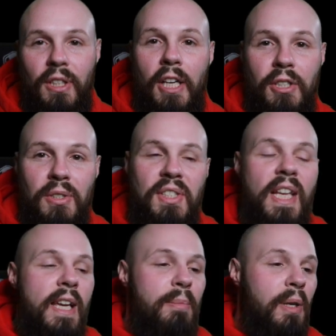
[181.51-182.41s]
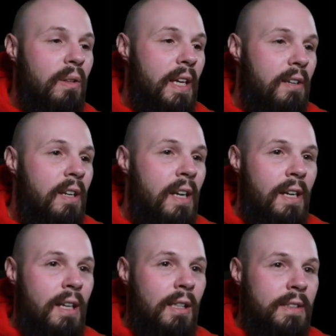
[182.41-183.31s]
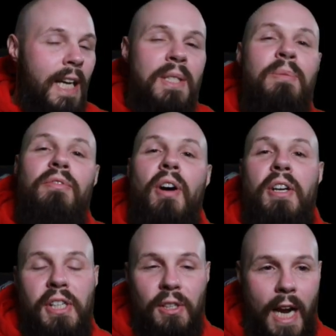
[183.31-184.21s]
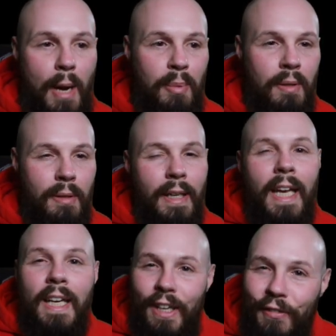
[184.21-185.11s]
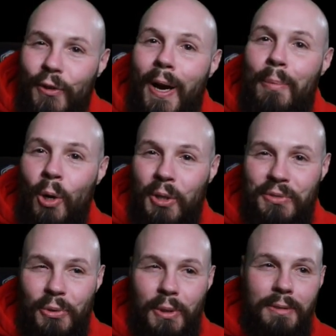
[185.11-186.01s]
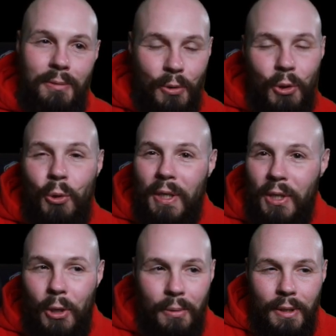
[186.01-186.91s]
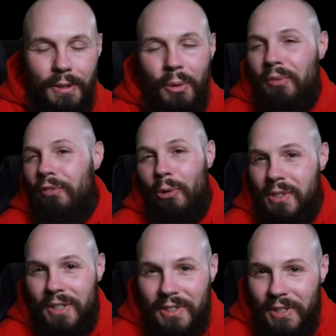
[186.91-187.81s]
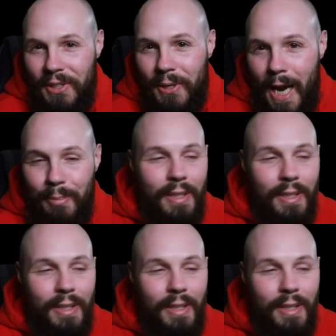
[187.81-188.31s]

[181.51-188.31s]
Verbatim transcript: you got your CA emitter layer. That's some fun to your app. Again, if your app calls for it, real quick note, don't force this into your app